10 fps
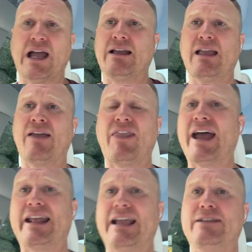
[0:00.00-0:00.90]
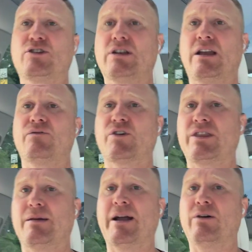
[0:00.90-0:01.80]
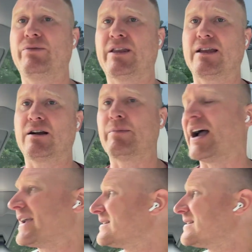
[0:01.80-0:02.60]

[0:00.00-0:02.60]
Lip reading: at that age and for the amount that they're